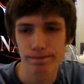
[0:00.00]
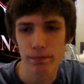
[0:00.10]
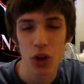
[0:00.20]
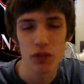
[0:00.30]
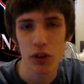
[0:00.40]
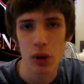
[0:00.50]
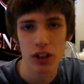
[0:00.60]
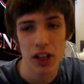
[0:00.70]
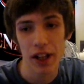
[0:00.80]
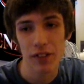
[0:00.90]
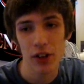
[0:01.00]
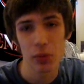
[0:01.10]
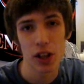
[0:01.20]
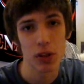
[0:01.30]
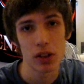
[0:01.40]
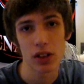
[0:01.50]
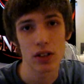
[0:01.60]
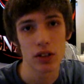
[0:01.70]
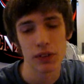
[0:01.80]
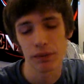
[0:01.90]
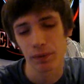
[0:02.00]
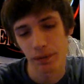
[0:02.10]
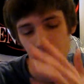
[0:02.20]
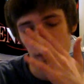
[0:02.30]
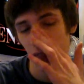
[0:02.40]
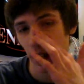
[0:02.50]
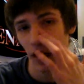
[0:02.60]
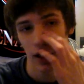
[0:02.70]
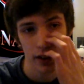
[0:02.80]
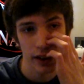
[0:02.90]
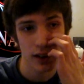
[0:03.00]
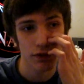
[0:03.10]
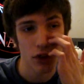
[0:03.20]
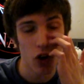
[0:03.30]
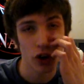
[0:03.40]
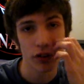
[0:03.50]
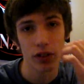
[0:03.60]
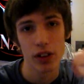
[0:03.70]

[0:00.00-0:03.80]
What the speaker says: Luffy runs after them, you know, because it's Luffy. He ends up falling.